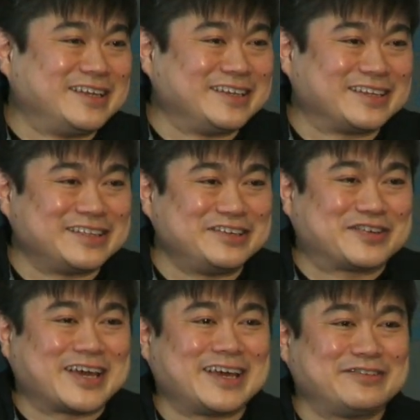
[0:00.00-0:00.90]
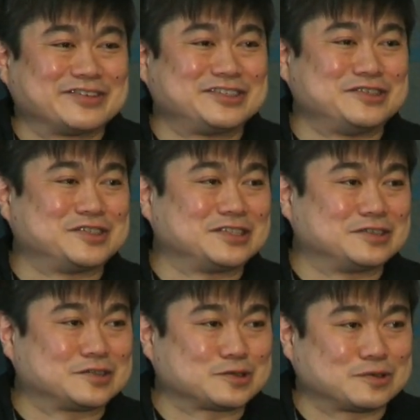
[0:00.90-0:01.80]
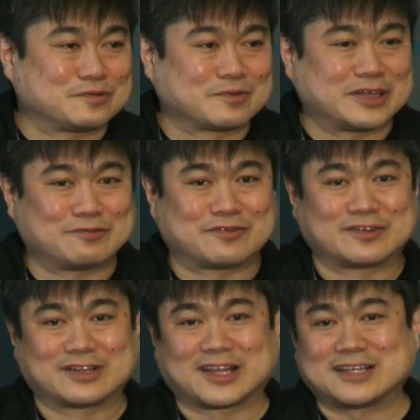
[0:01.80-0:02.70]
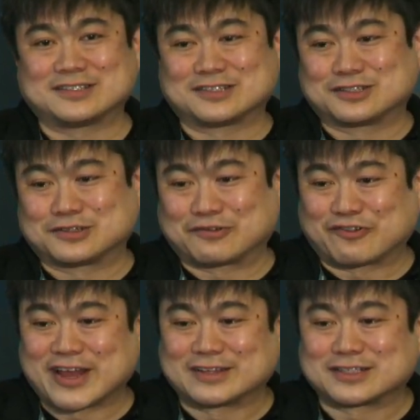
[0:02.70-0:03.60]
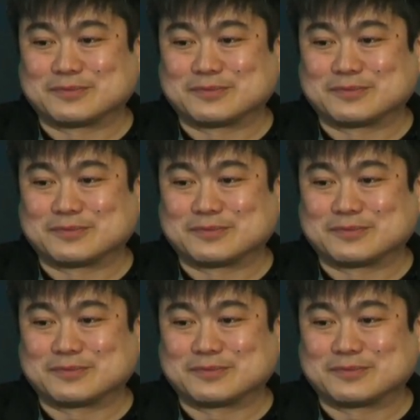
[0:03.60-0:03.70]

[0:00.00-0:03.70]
in the UK was using to sort of give license to their friends.